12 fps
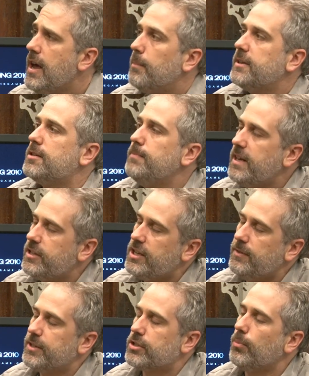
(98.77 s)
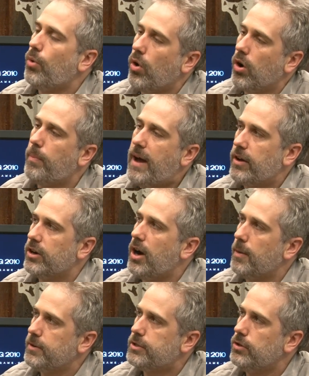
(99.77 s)
But to me, achievements are more about an
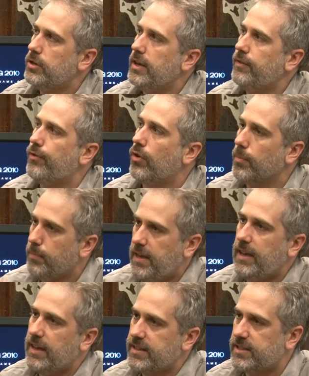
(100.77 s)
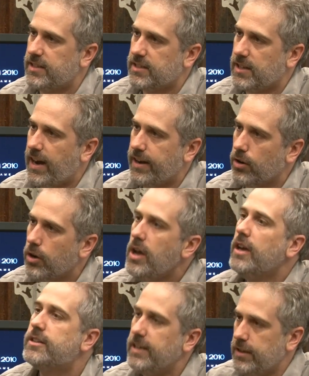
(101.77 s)
opportunity for me as a designer
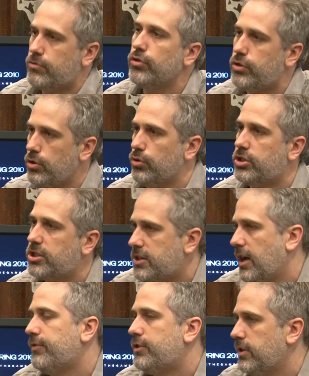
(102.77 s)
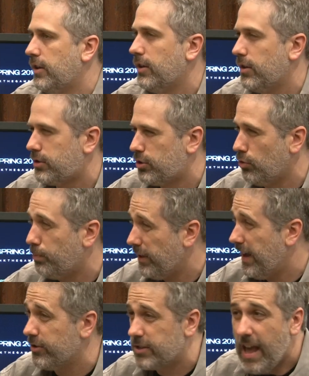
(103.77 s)
to introduce stuff to
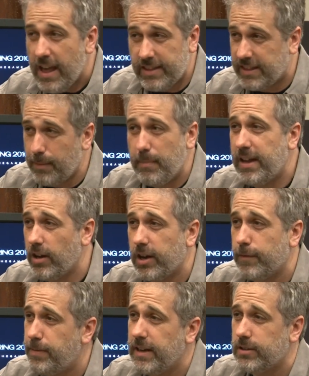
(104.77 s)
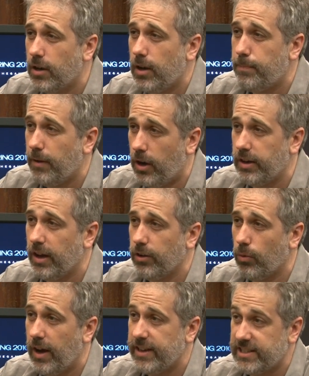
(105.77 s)
players that they may not have picked up on
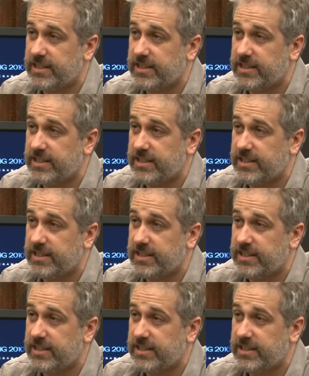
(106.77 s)
otherwise.